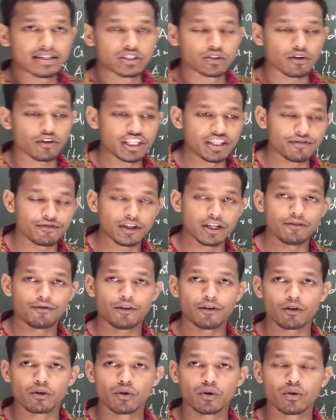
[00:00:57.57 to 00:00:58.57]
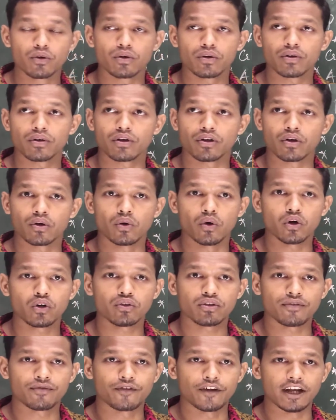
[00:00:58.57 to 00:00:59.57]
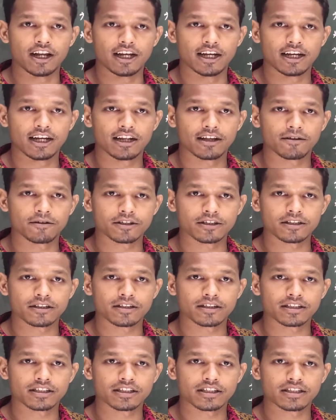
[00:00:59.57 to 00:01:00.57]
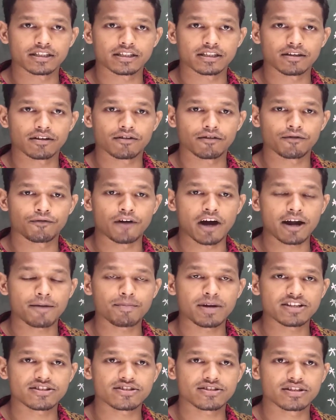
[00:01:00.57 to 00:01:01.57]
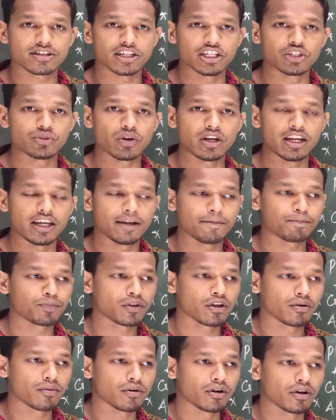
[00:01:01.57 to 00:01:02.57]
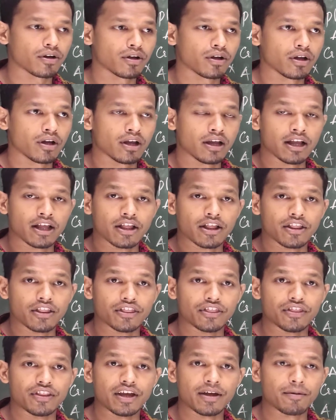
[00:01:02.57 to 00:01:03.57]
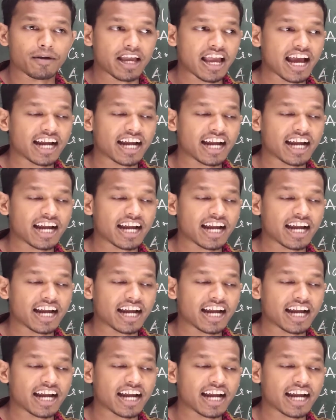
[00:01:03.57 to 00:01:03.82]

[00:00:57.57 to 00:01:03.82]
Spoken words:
So if you go to the field, farmers usually they